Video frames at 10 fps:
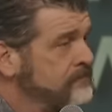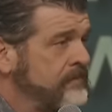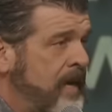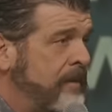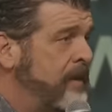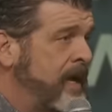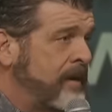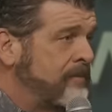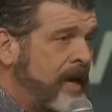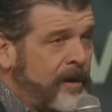
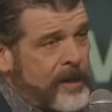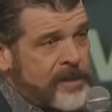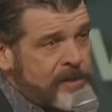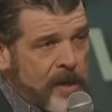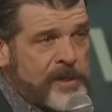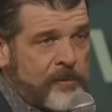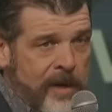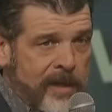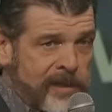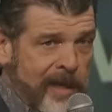Amen. And this is also what
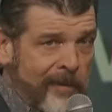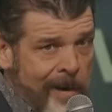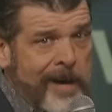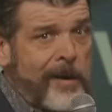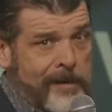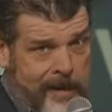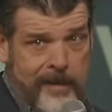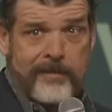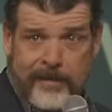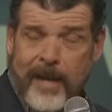I'd say rain on you.
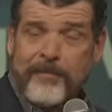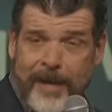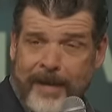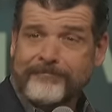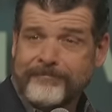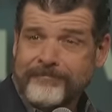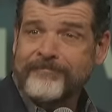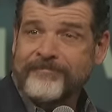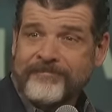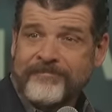Amen.
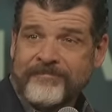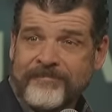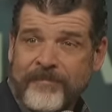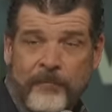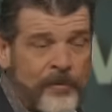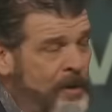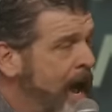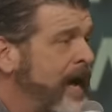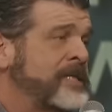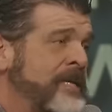We're
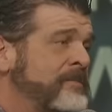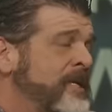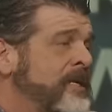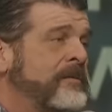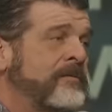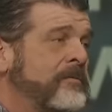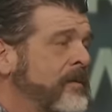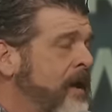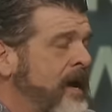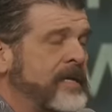not intimidated,
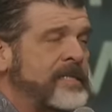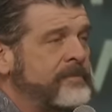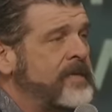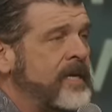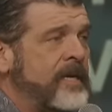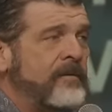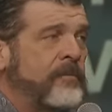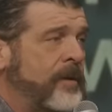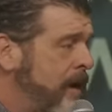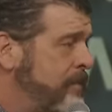not intimidated,
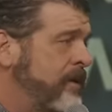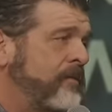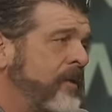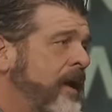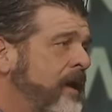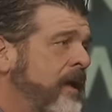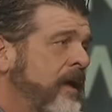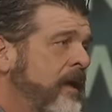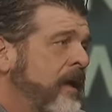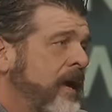will not be afraid.
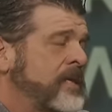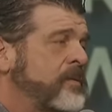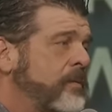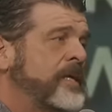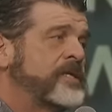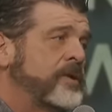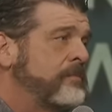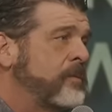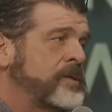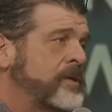As we're rescuing
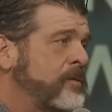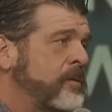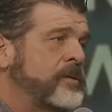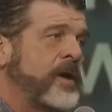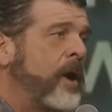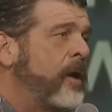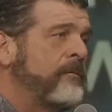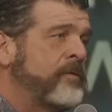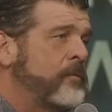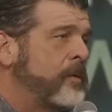boys and girls all
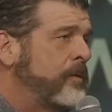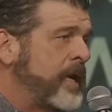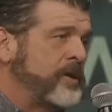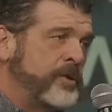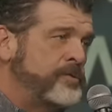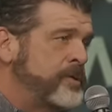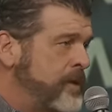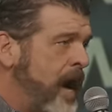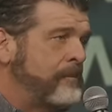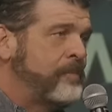over the world, and you do
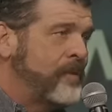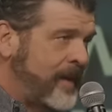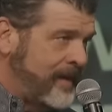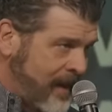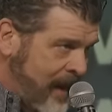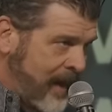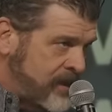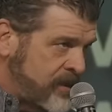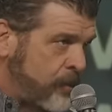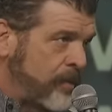not play
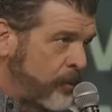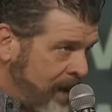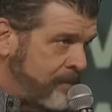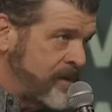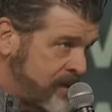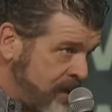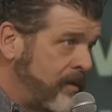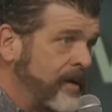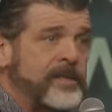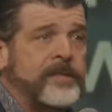nice with rapist
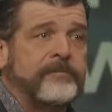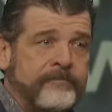terrorists.